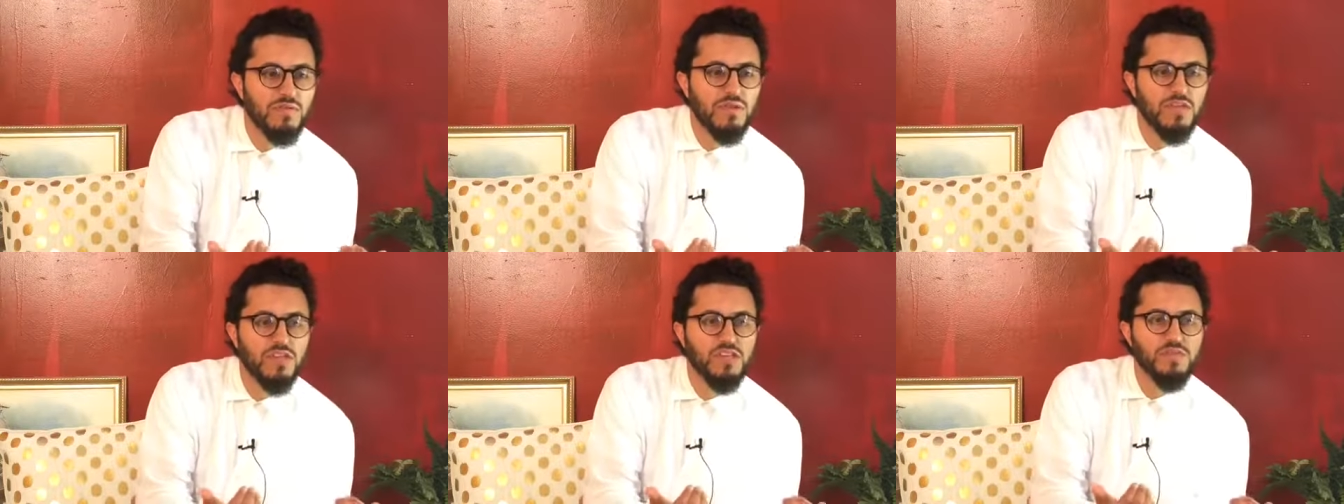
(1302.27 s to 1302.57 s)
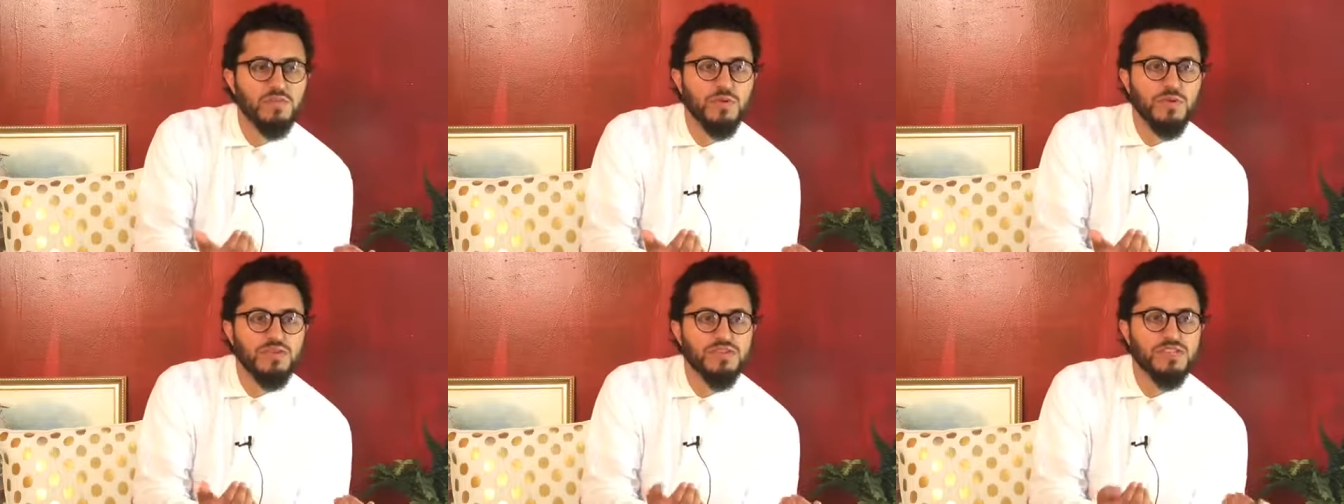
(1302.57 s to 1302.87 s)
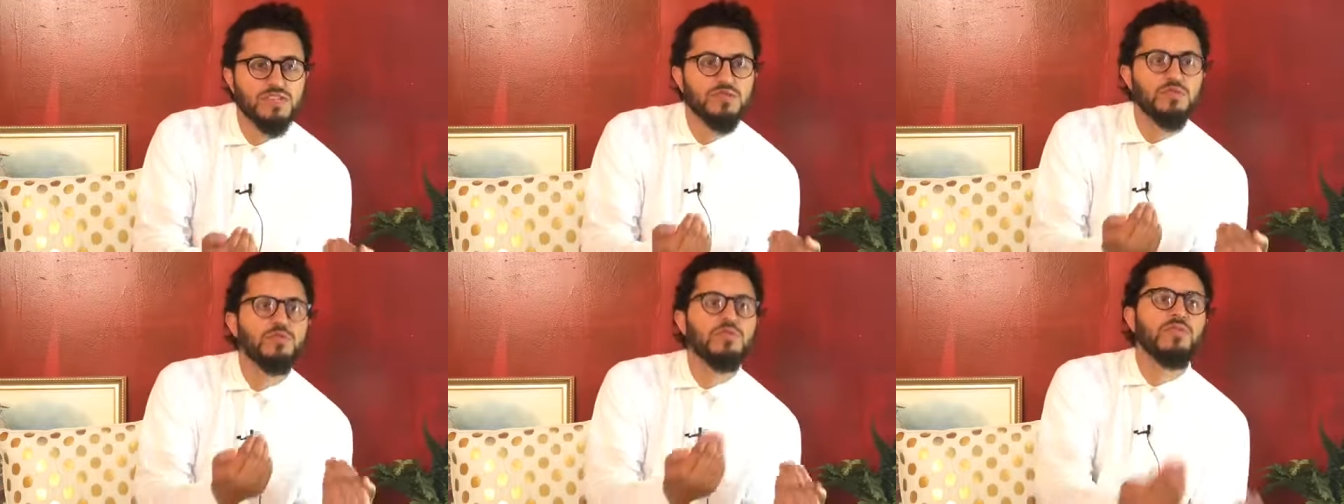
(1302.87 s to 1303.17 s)

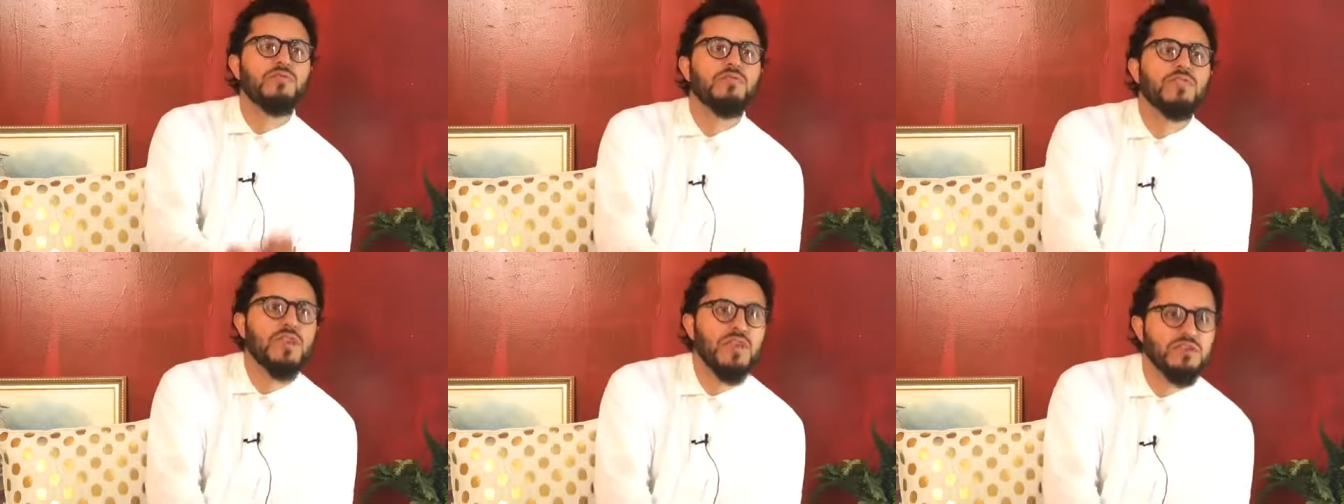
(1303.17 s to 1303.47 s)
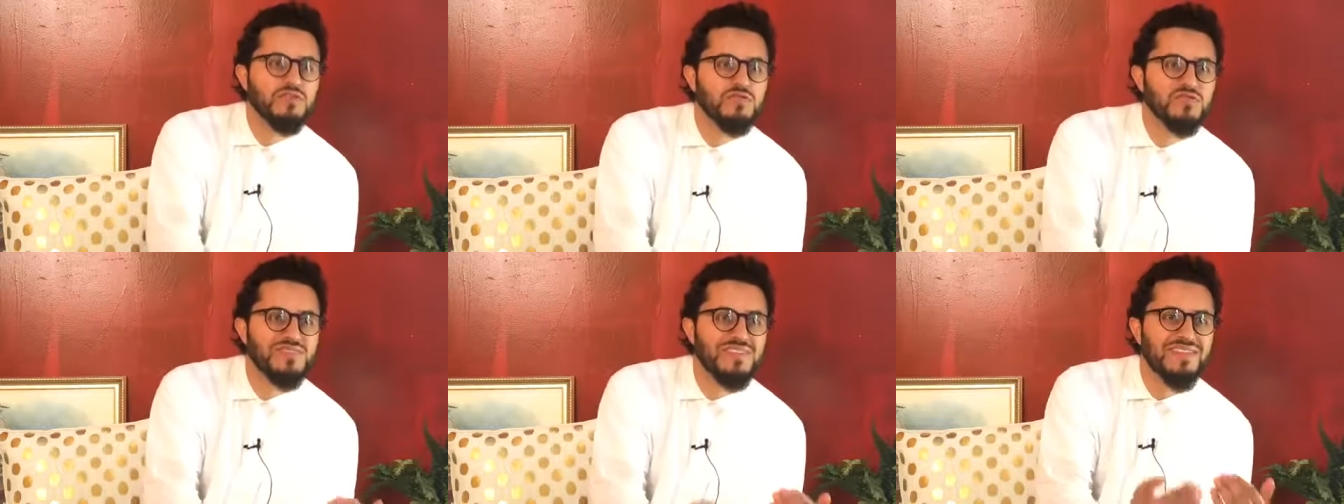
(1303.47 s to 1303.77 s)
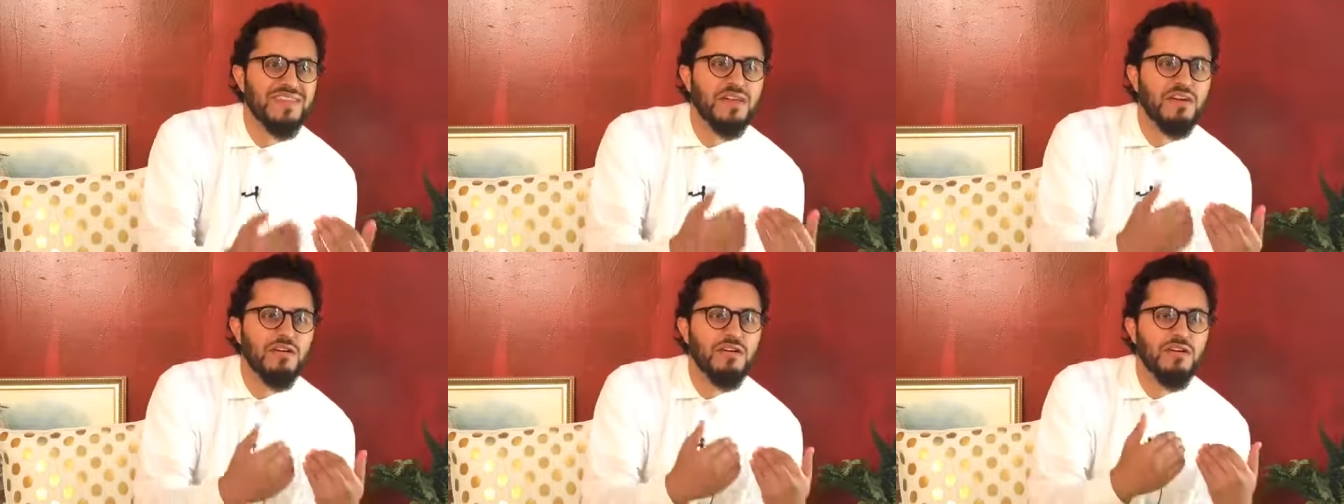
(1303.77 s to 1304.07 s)
experiencing two different angels.
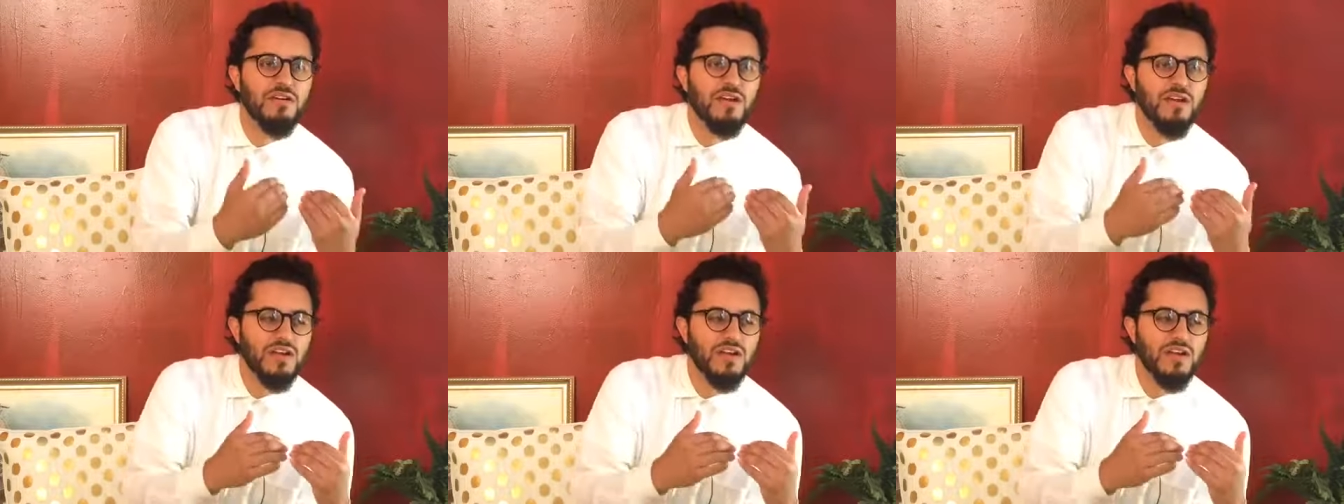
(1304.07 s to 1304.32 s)
Their,